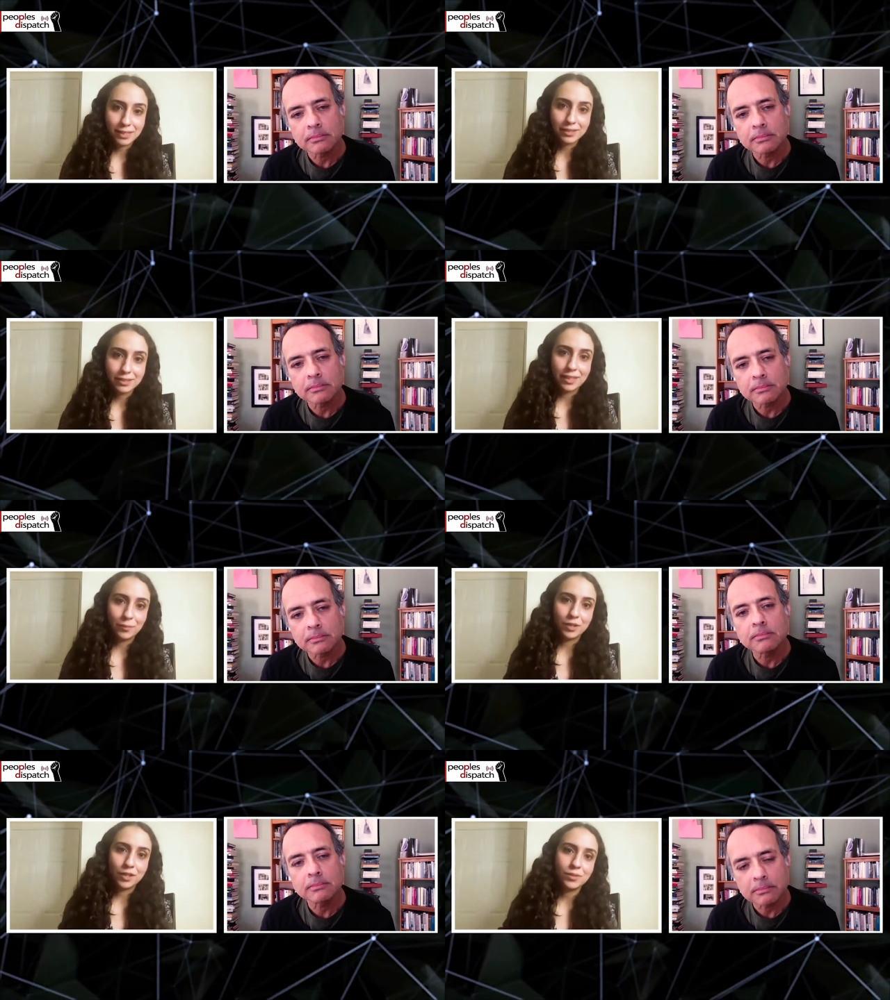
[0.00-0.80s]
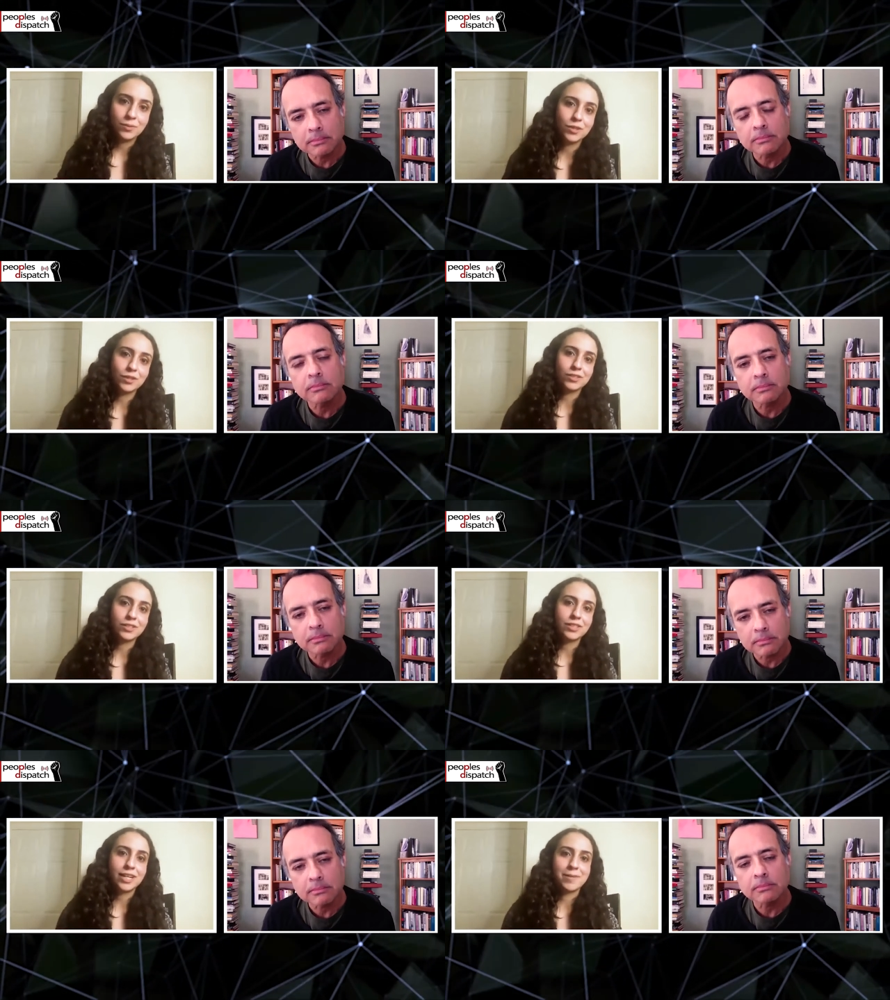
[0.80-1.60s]
Speaker 1: action network who
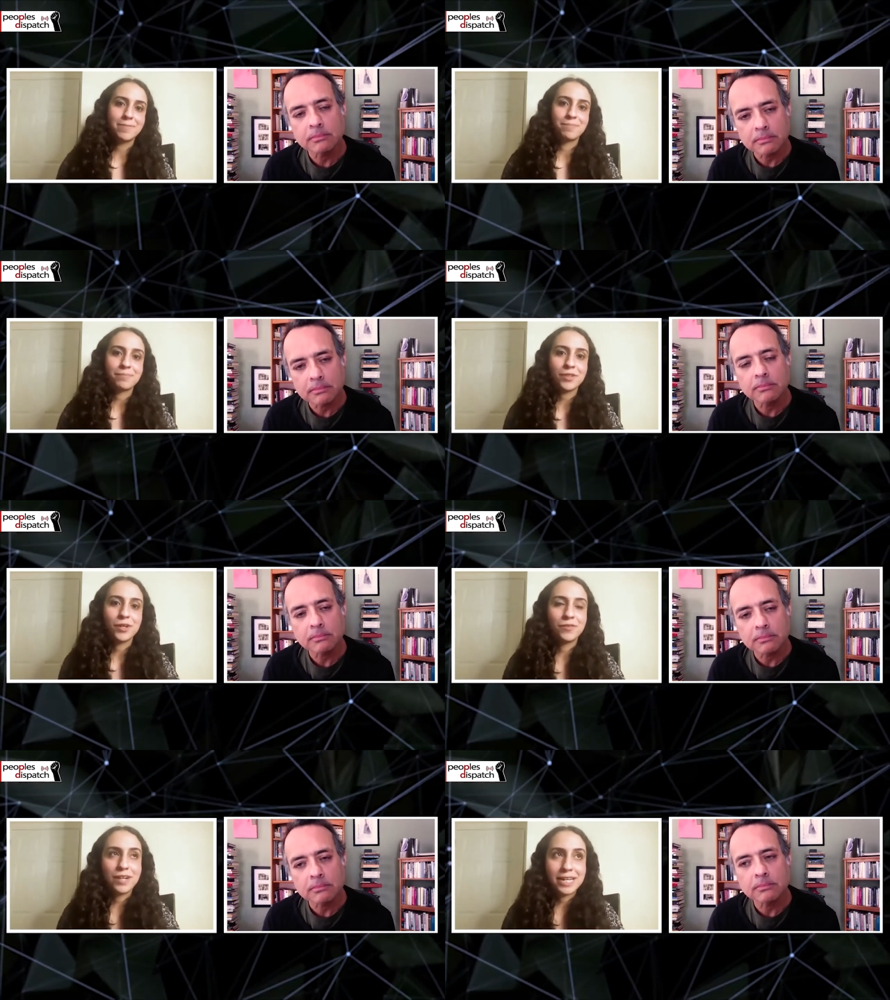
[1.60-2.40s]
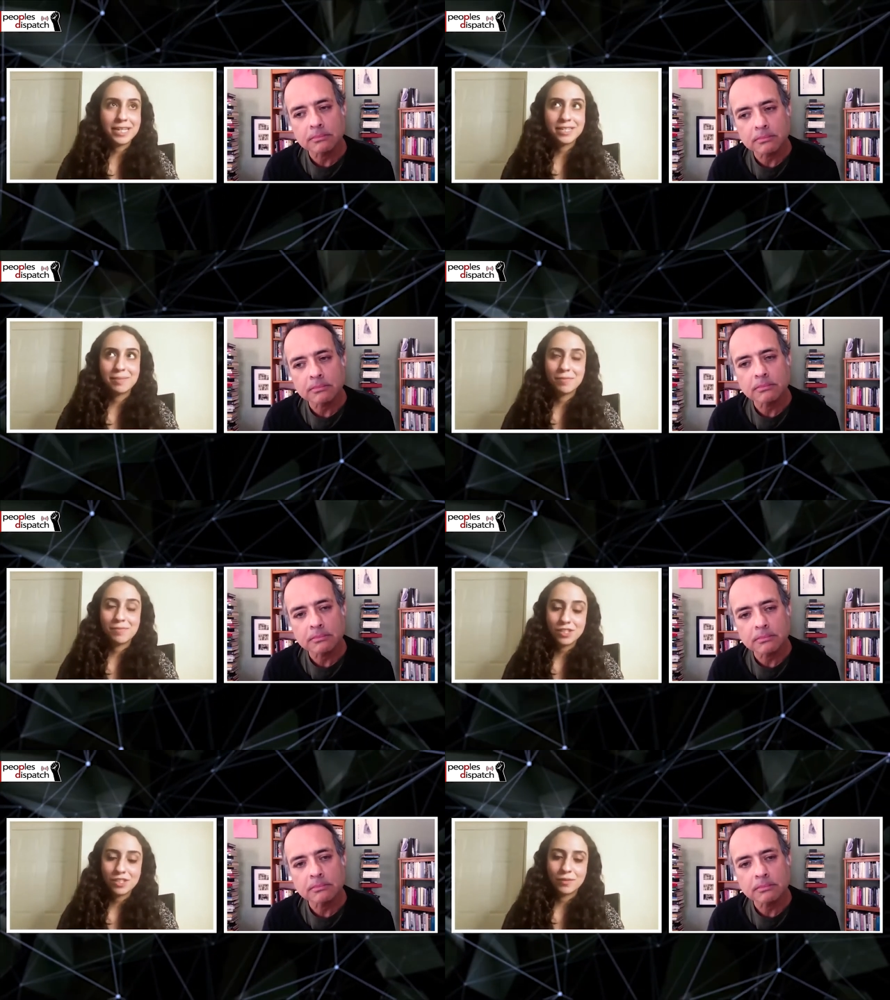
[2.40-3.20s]
launched um, over 18
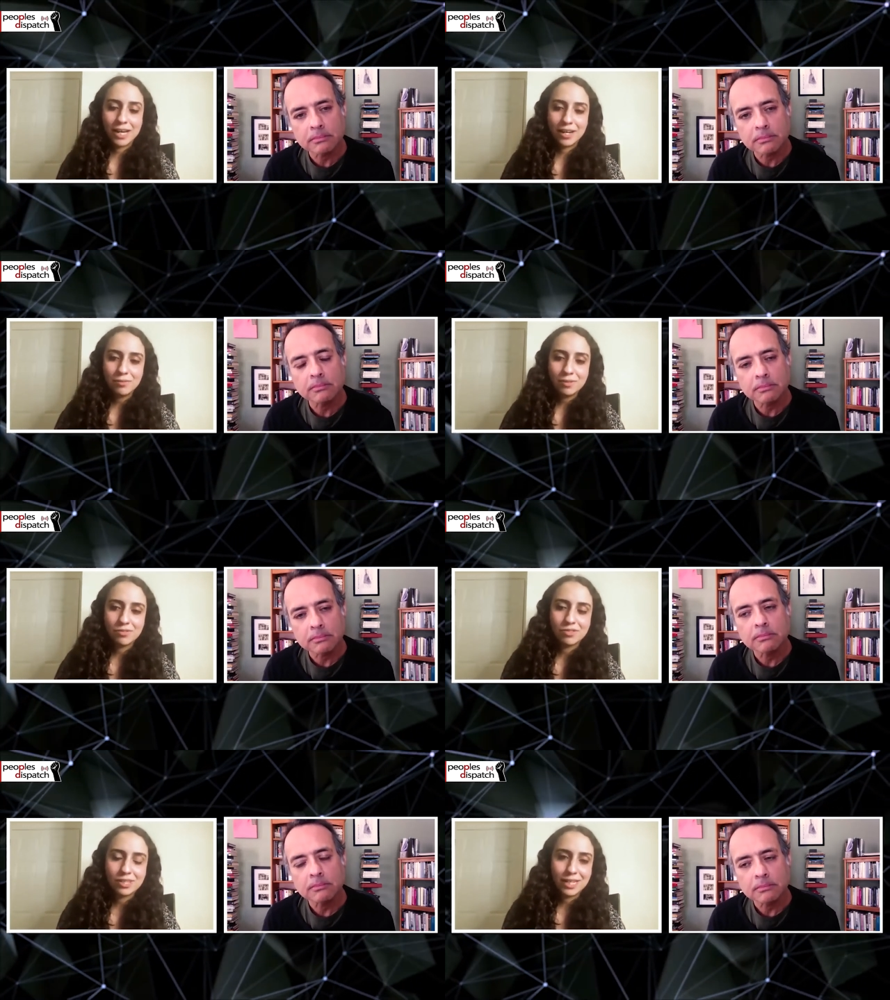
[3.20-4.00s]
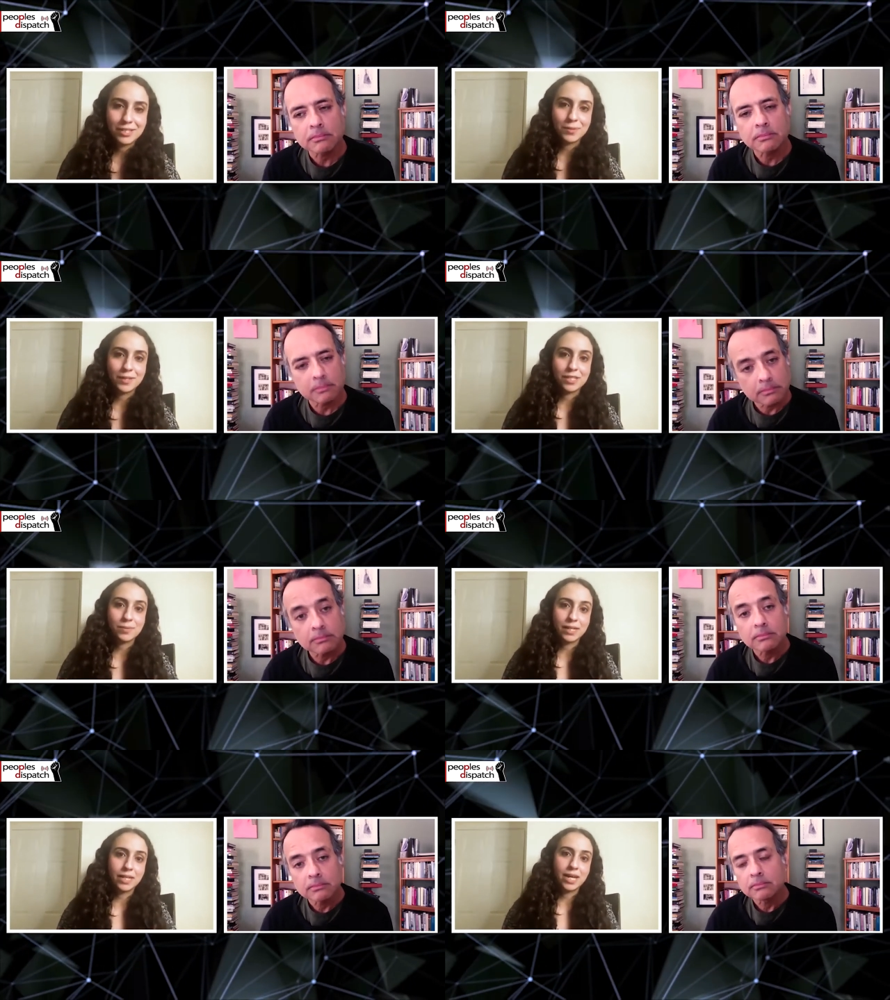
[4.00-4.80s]
months ago now in July
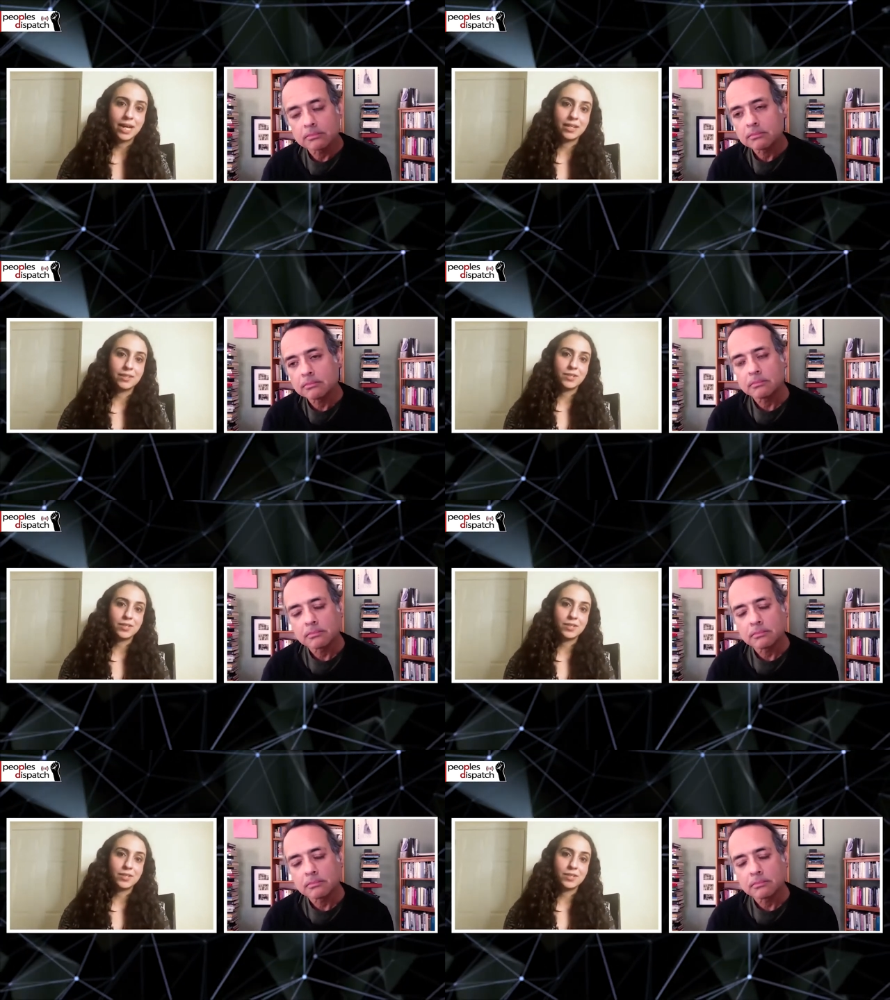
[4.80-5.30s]
2020, and